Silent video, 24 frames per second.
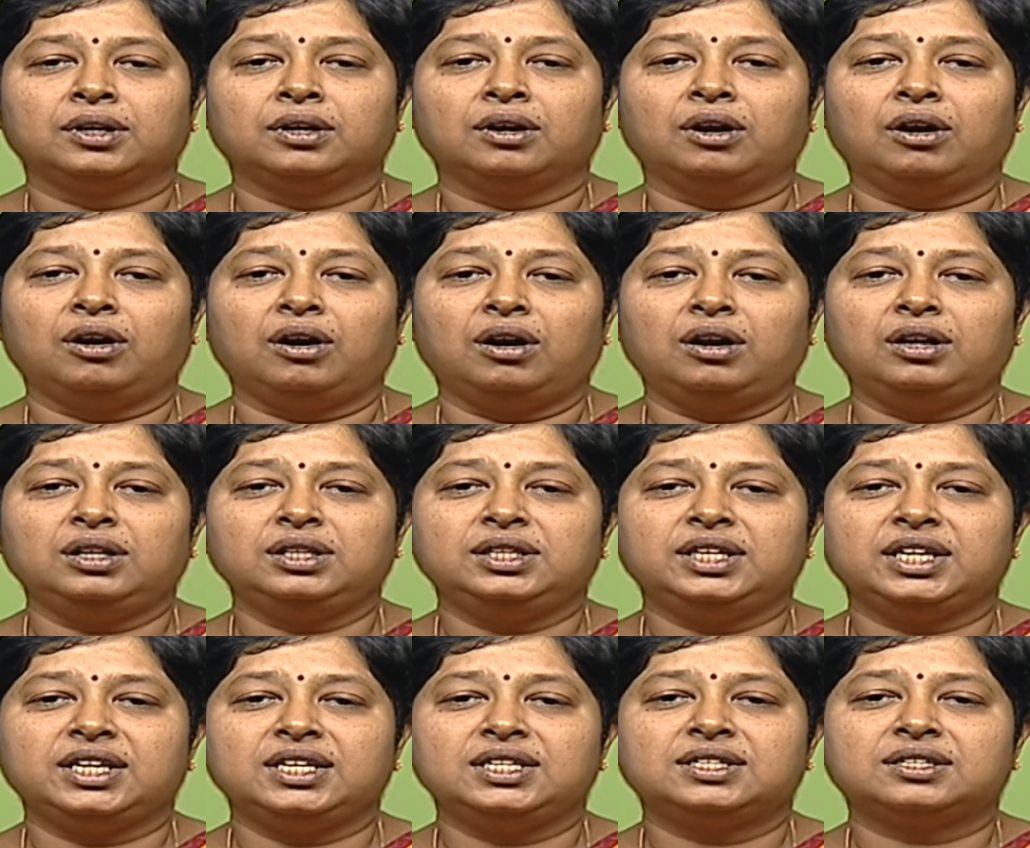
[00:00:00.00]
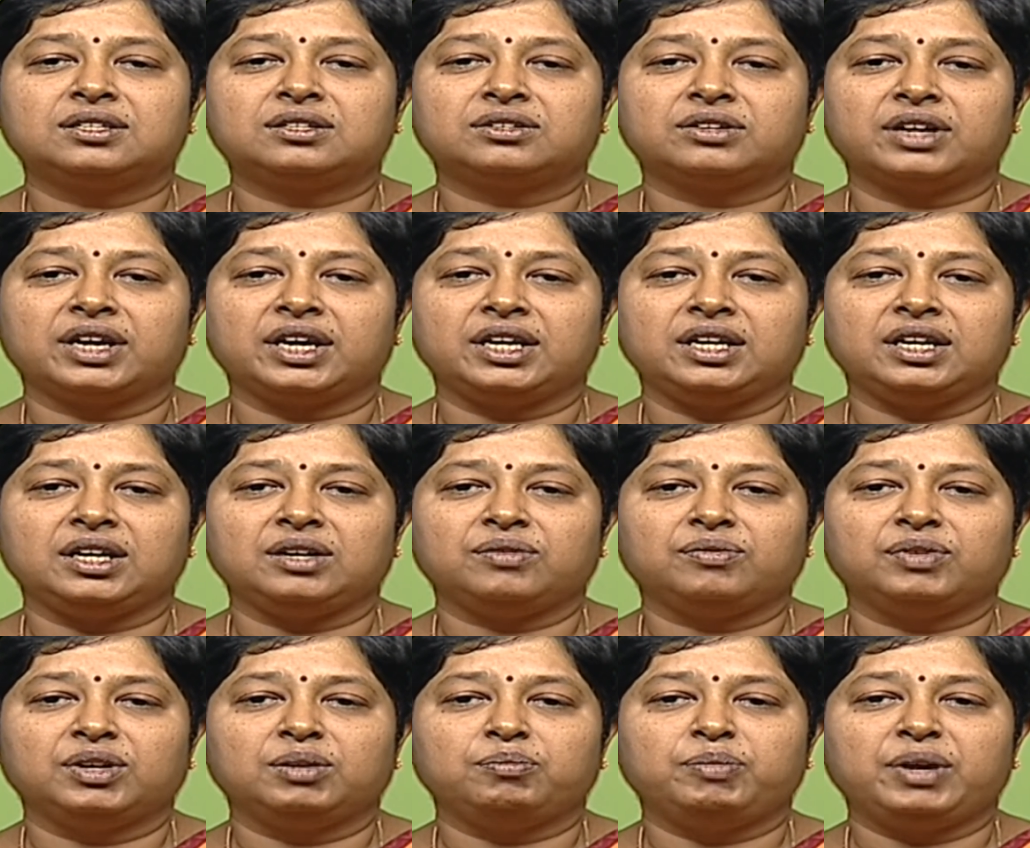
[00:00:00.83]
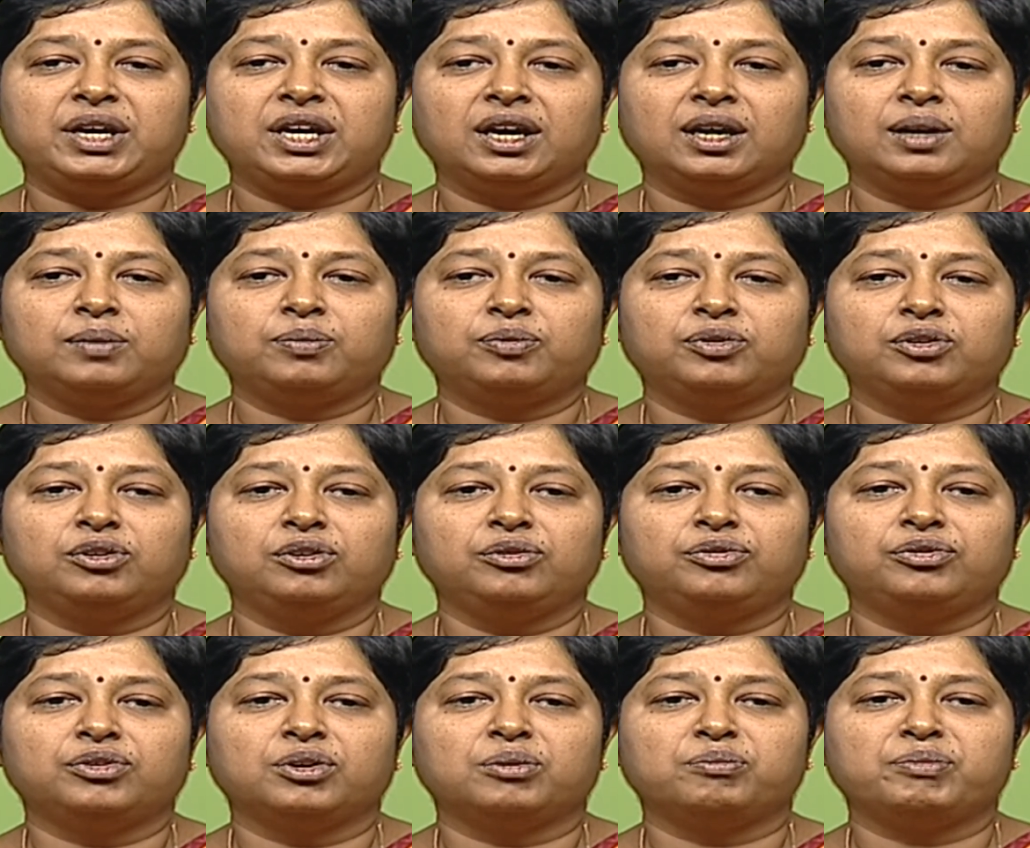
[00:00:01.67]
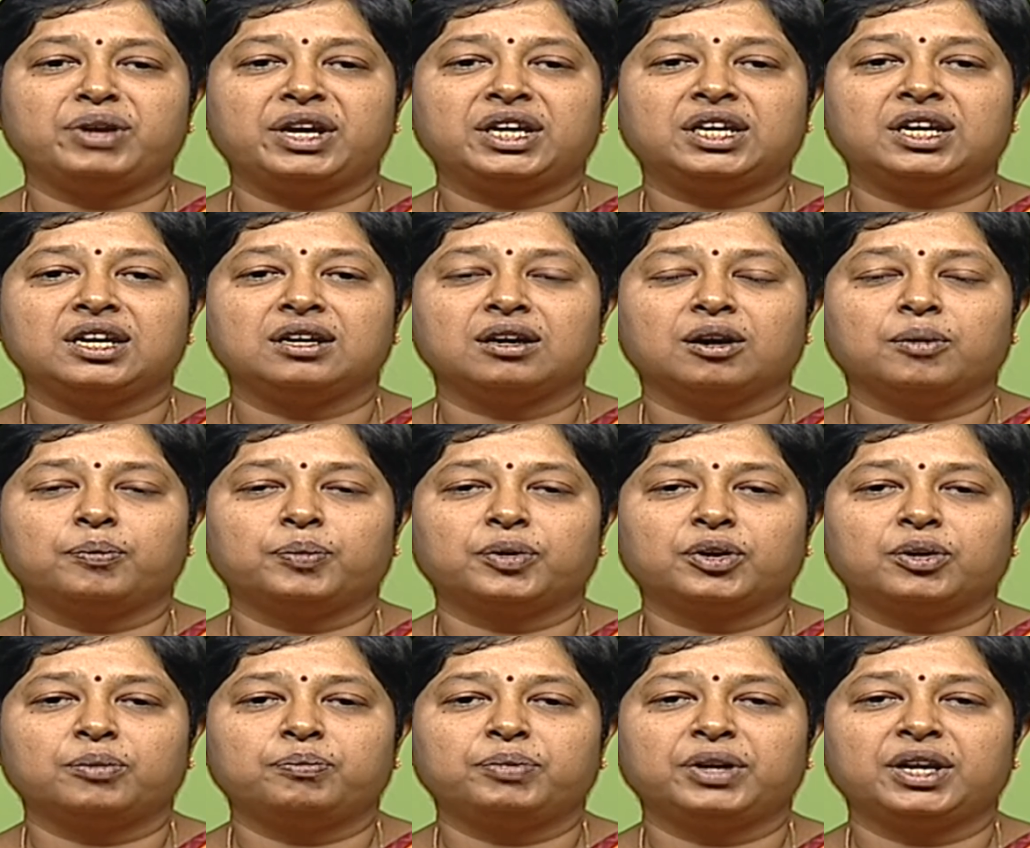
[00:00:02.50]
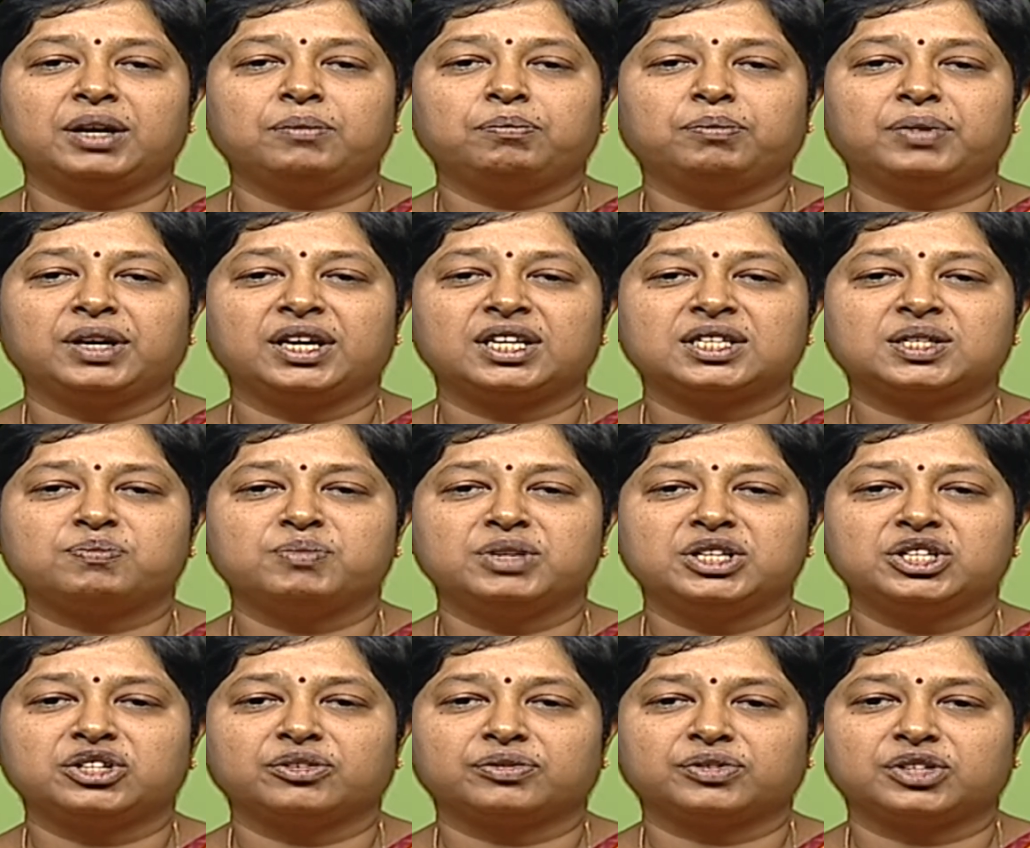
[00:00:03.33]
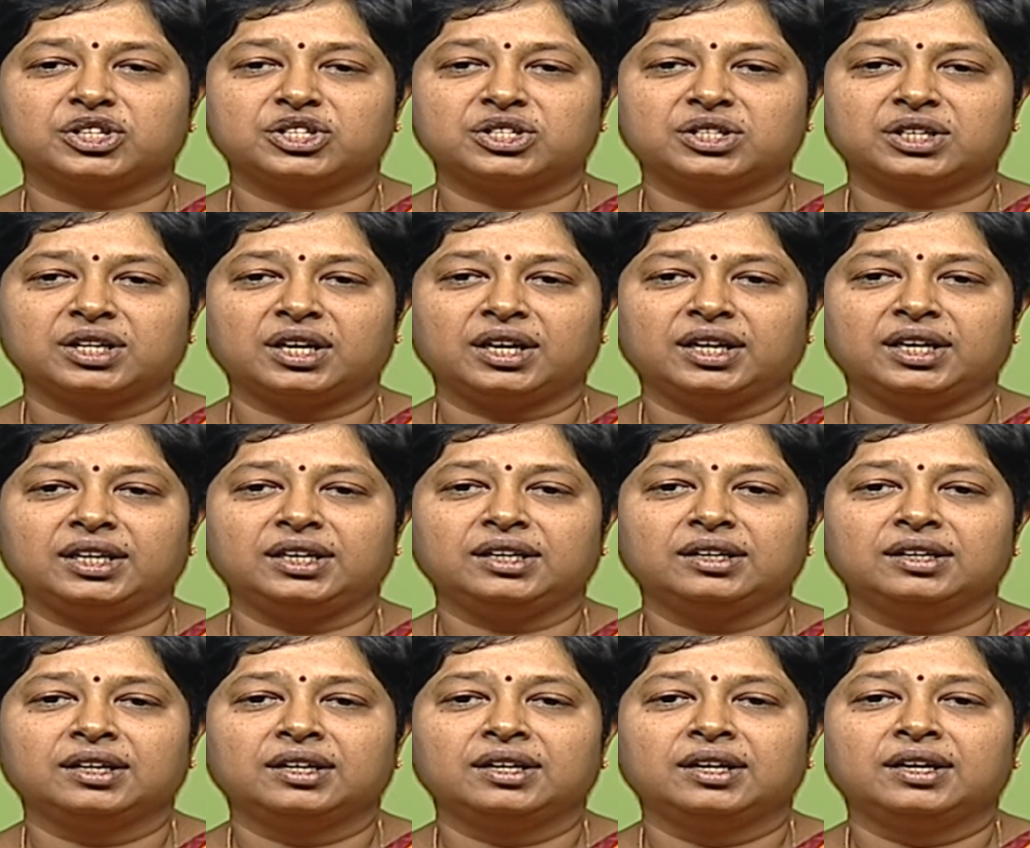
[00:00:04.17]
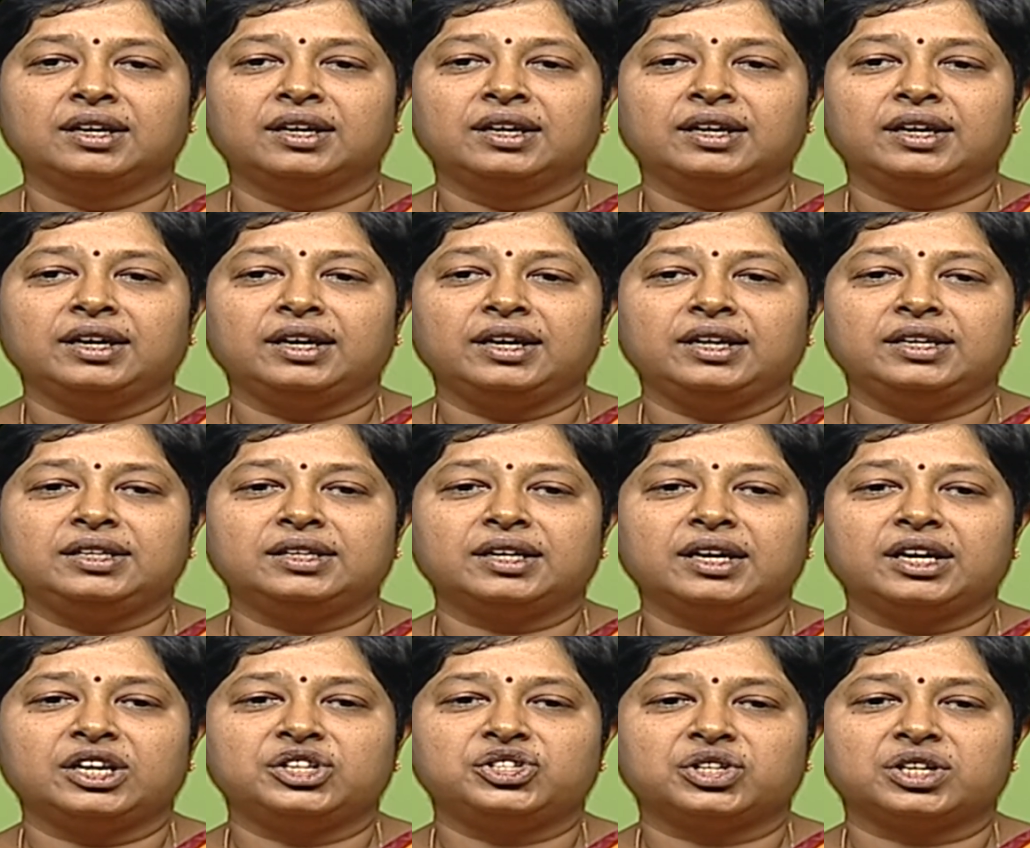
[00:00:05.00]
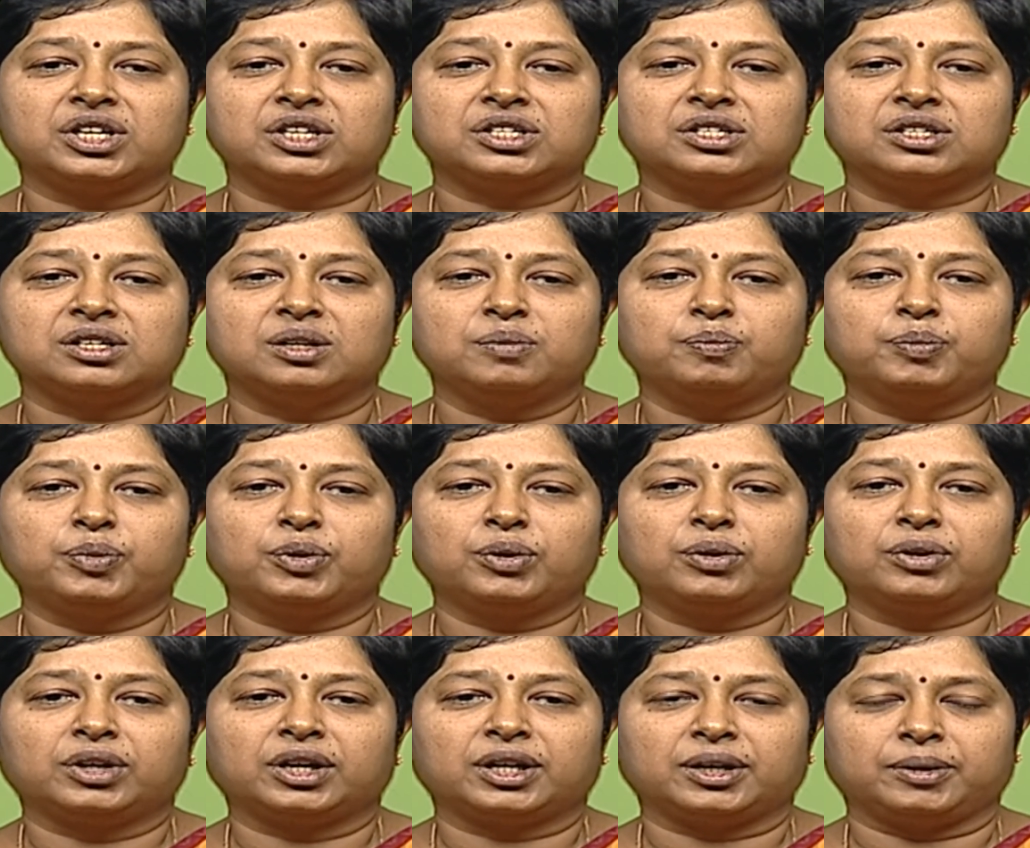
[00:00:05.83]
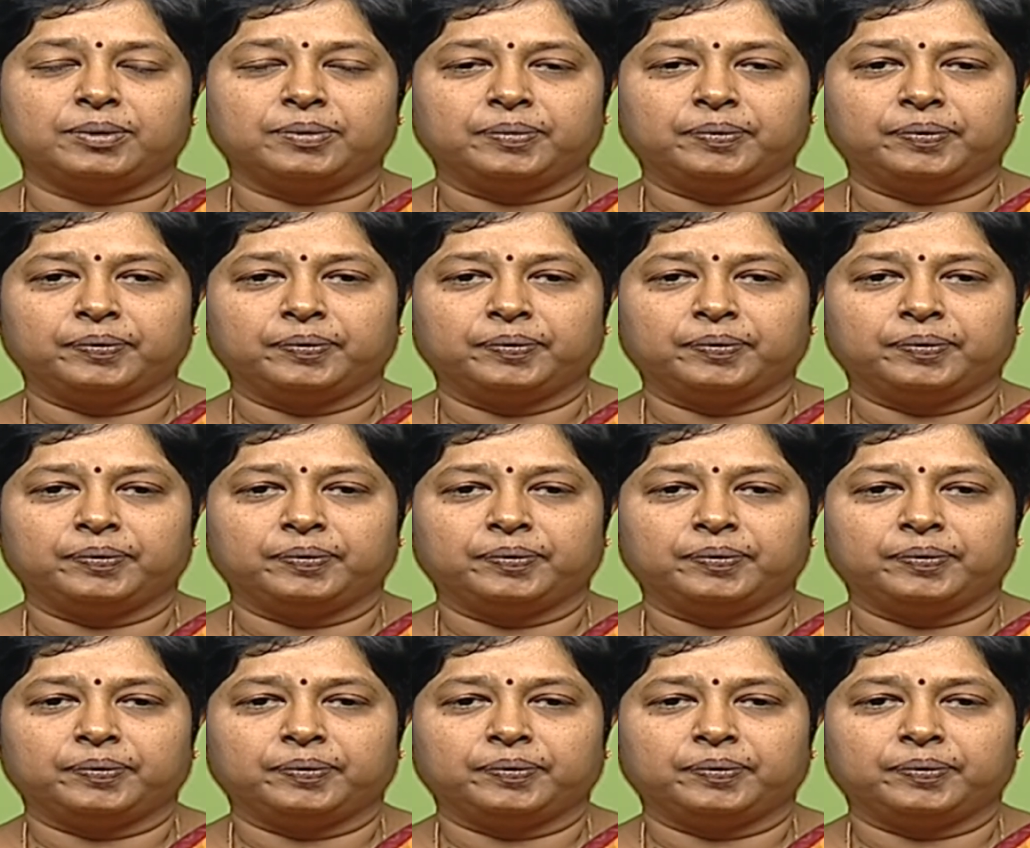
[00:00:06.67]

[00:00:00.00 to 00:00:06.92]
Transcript: All these training will be helpful for making appropriate placement of the child in the educational program.